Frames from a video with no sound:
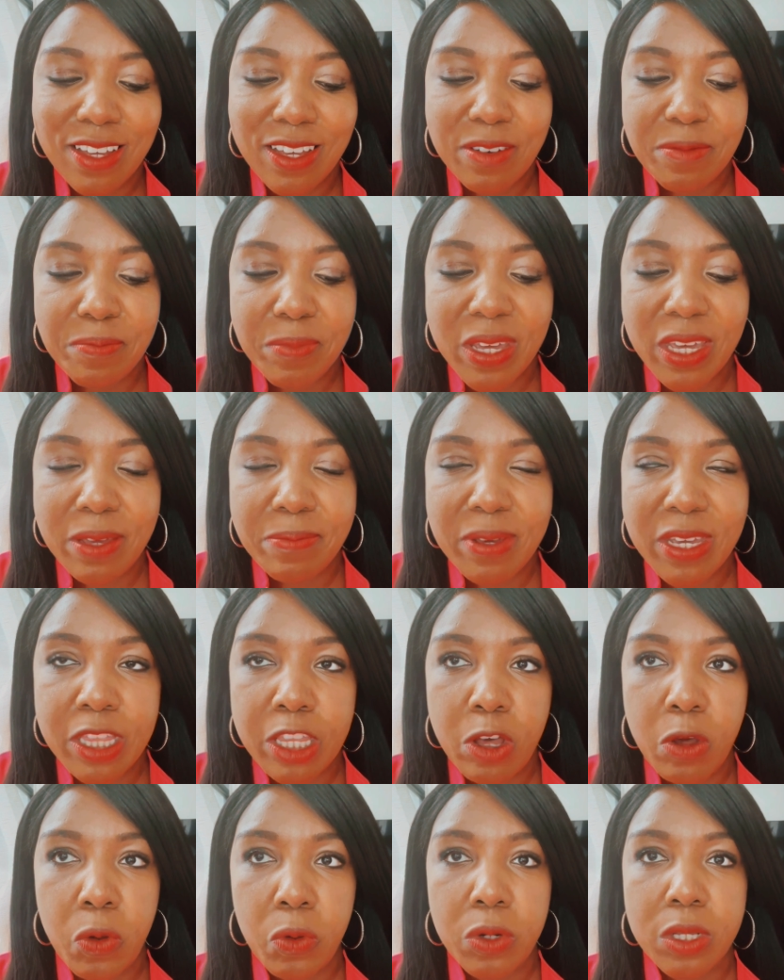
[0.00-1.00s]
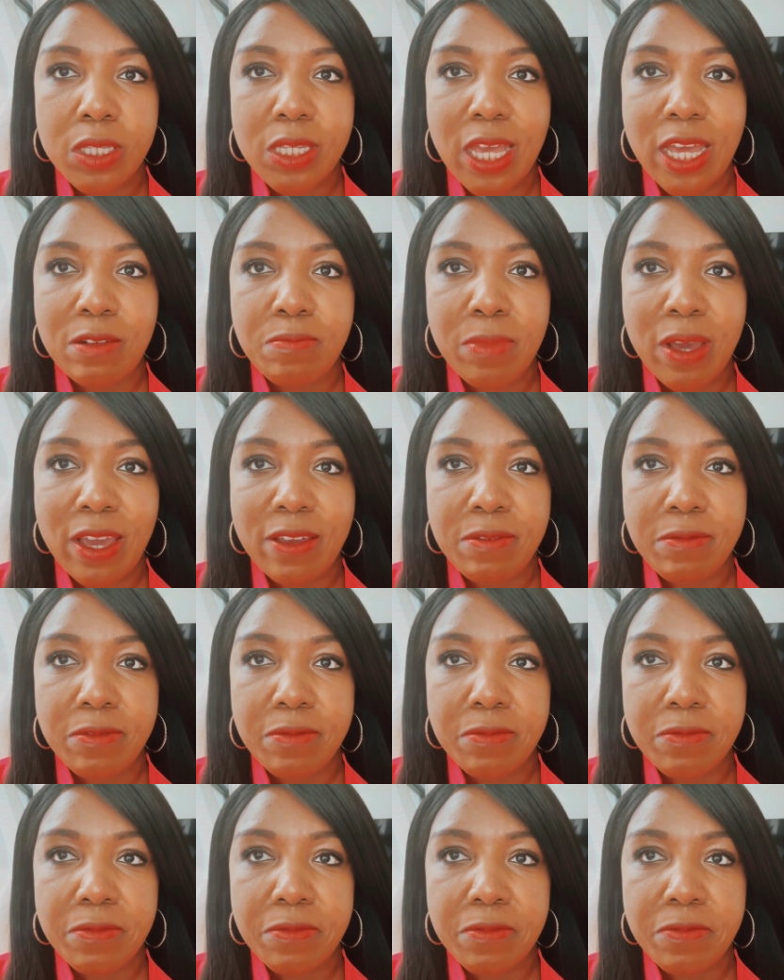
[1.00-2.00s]
Me being the oldest out of my
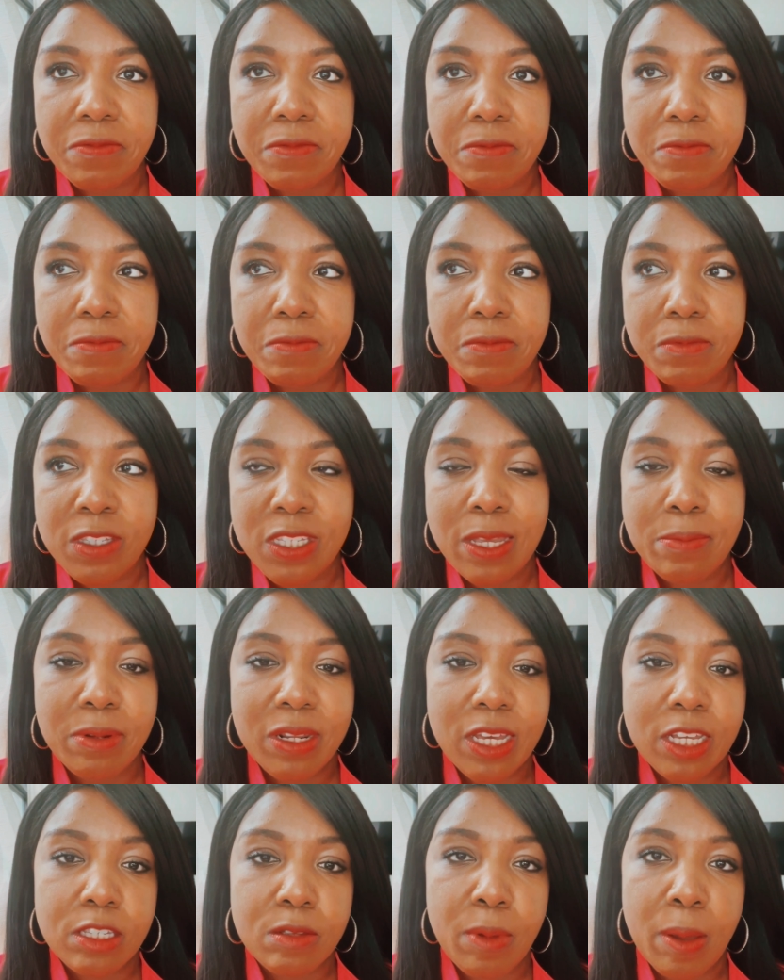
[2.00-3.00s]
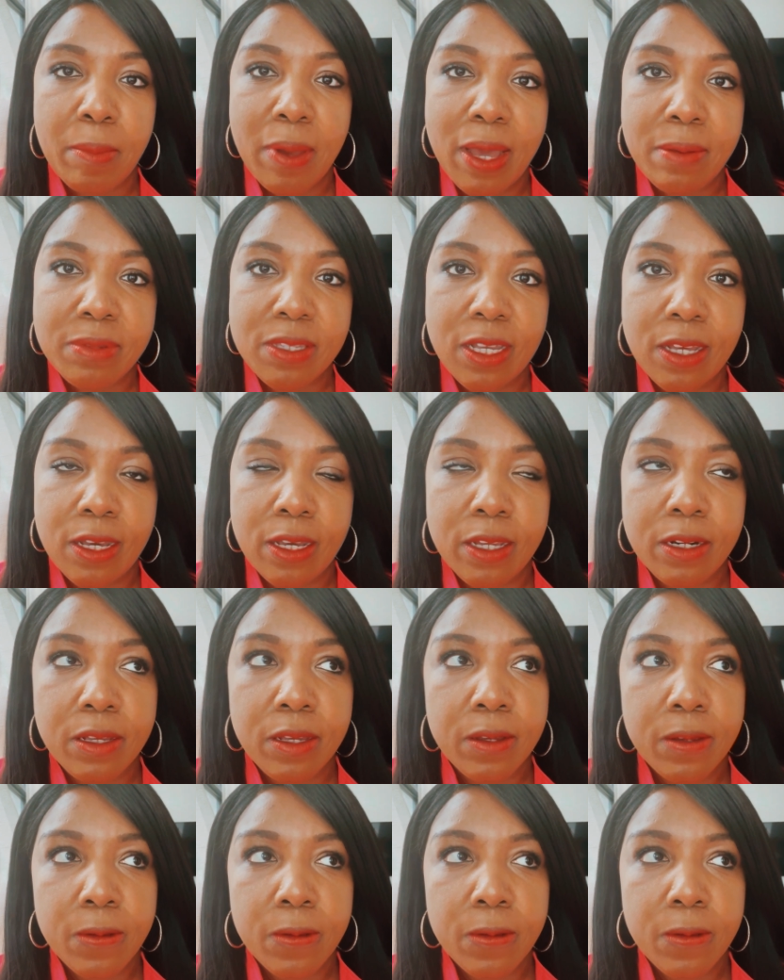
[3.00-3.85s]
siblings on my mom's side.